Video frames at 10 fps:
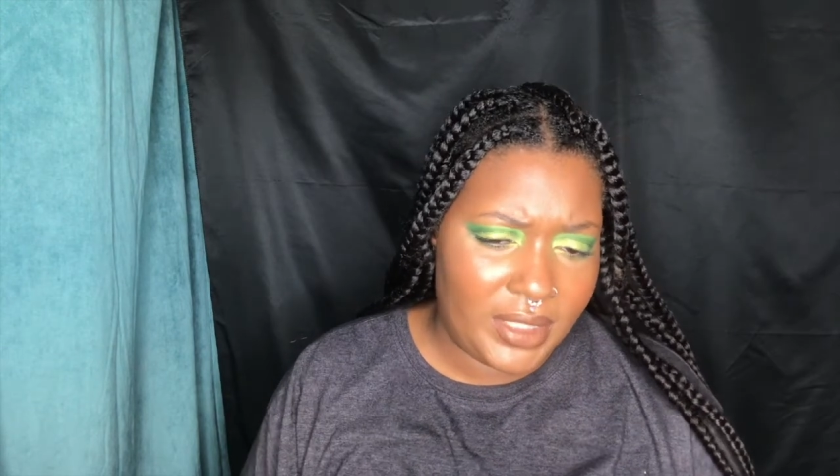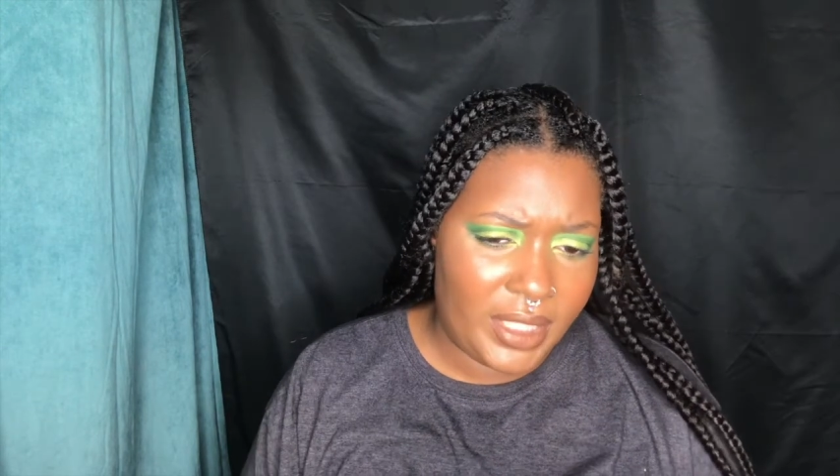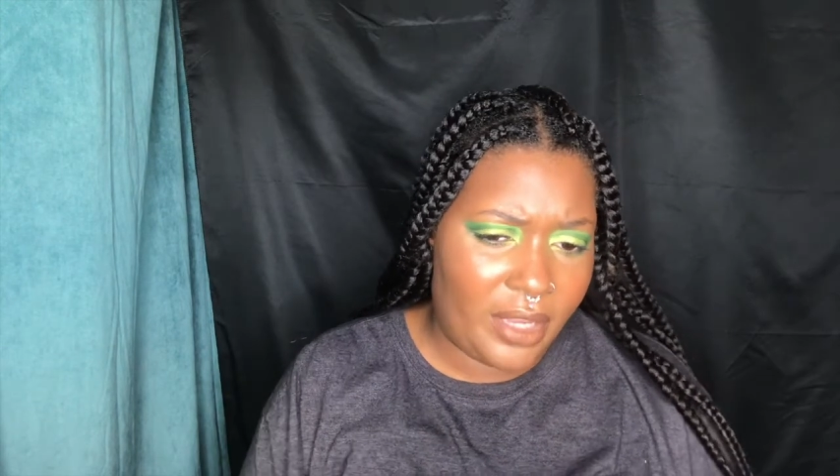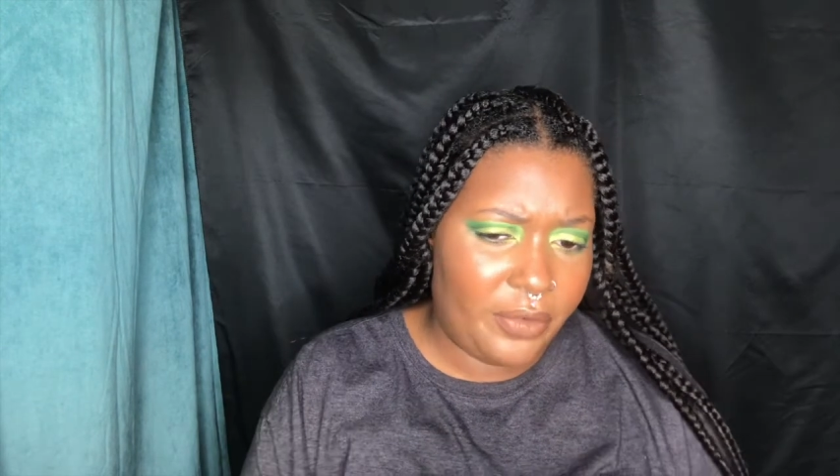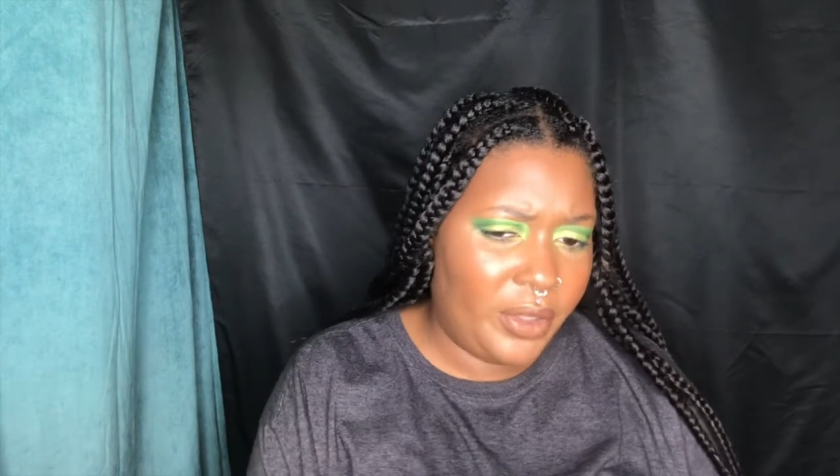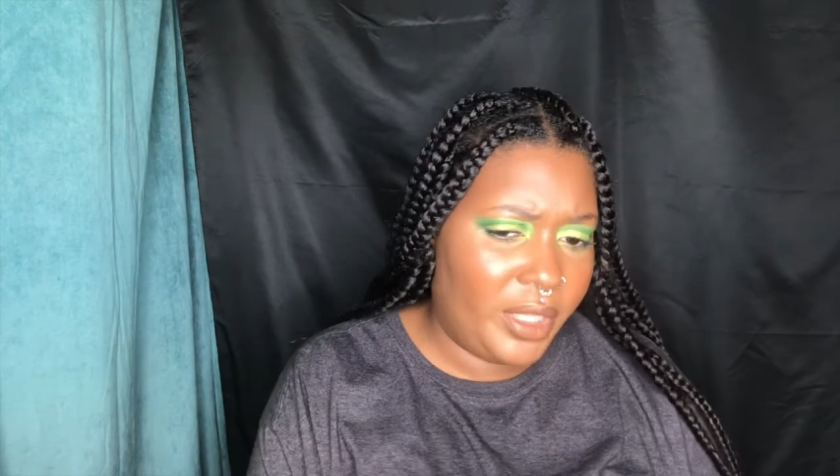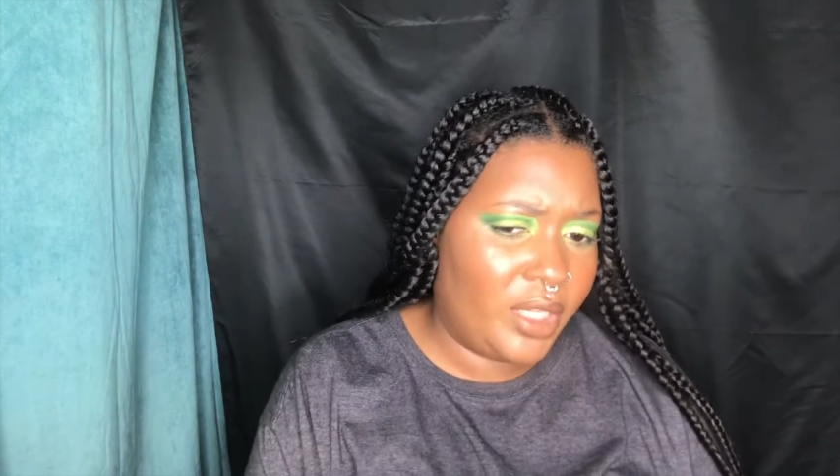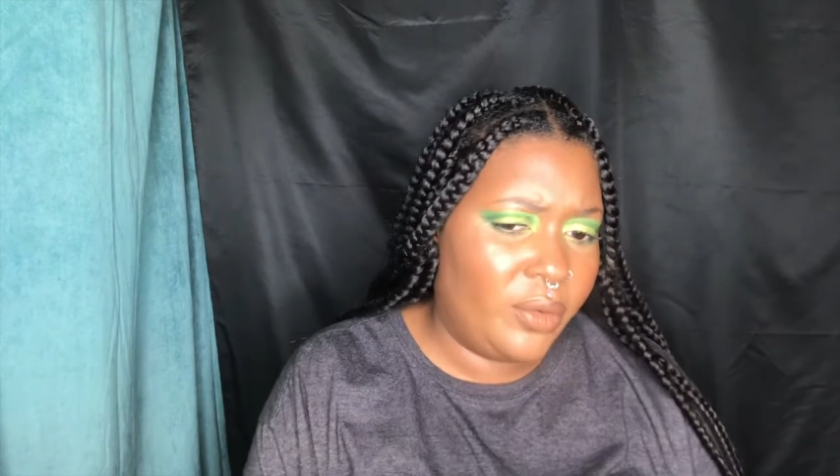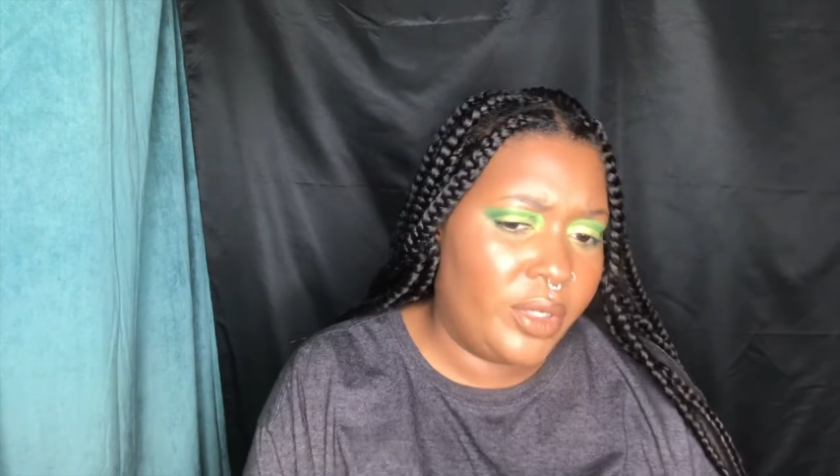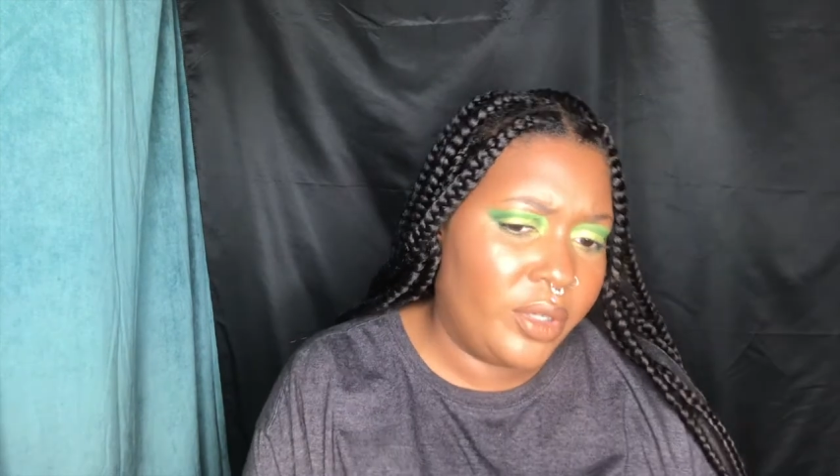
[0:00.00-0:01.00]
Like, I felt like
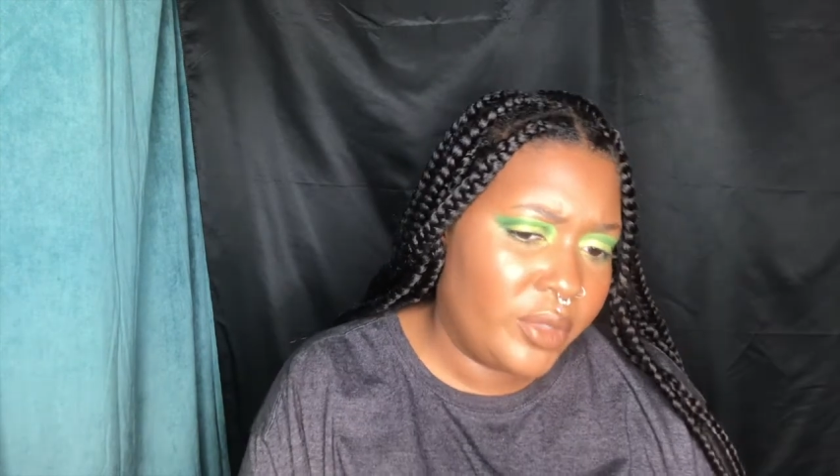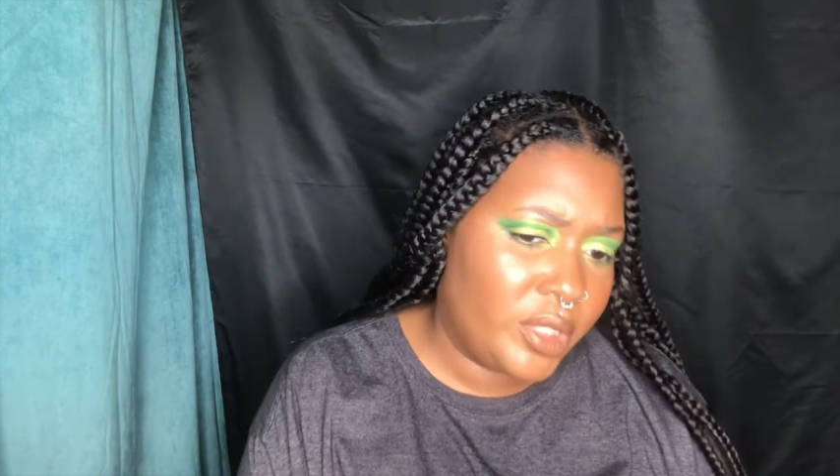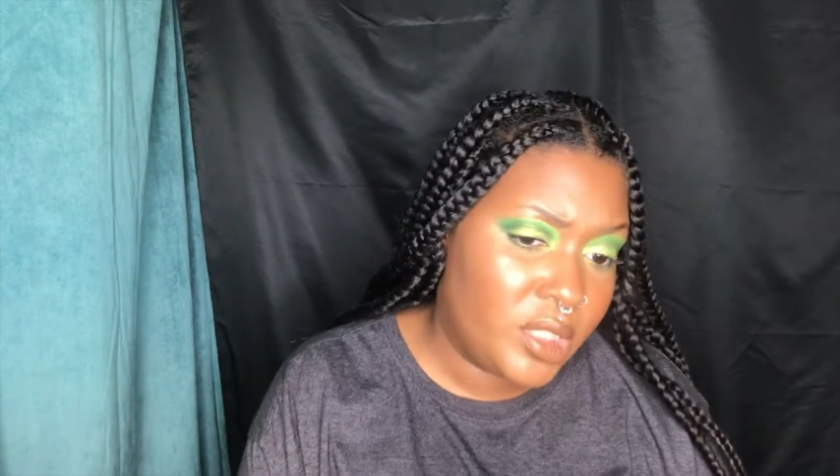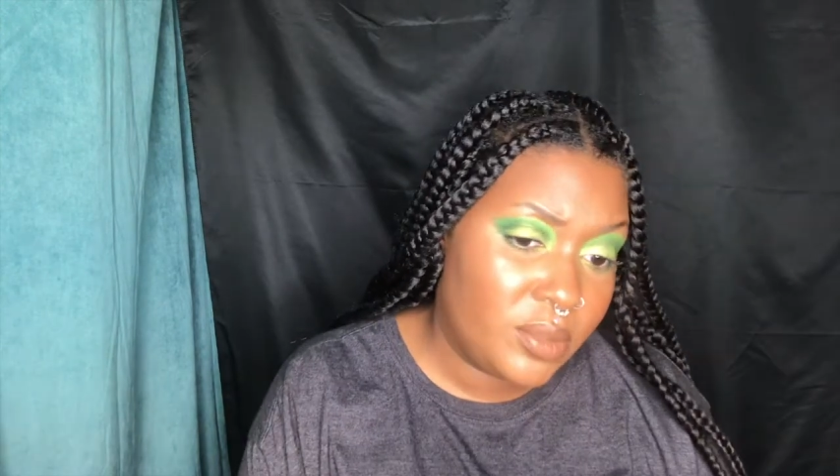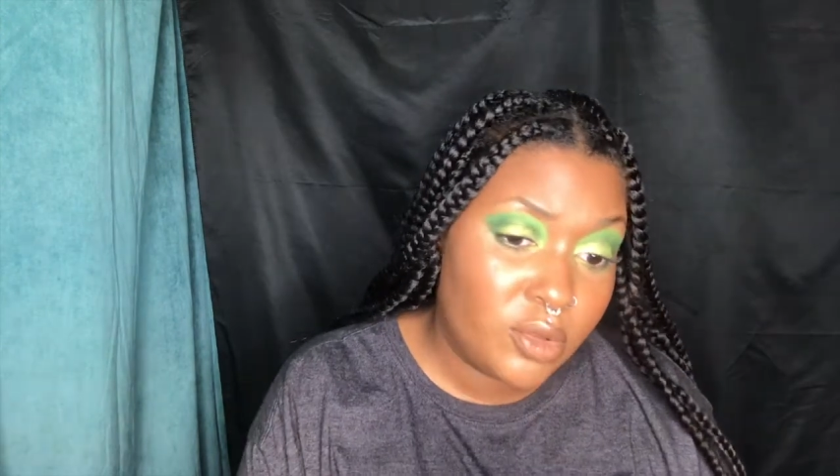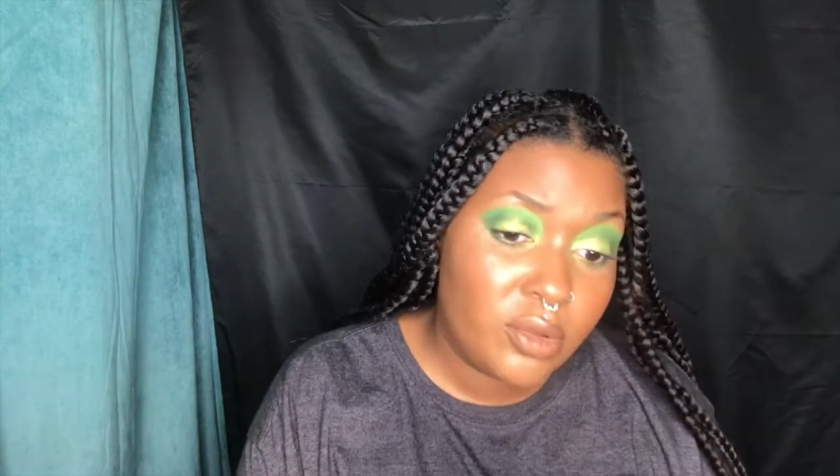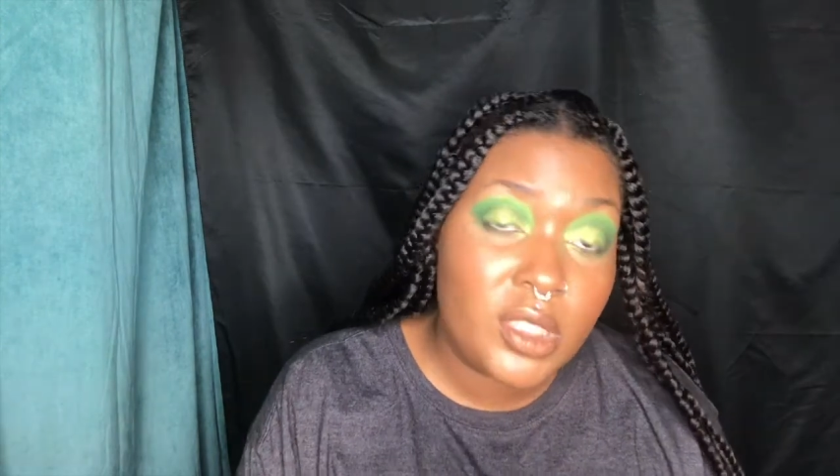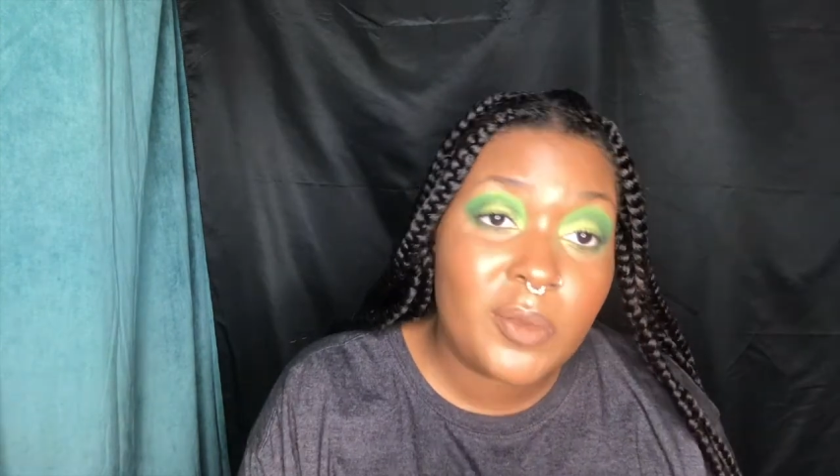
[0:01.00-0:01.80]
it went on really smooth,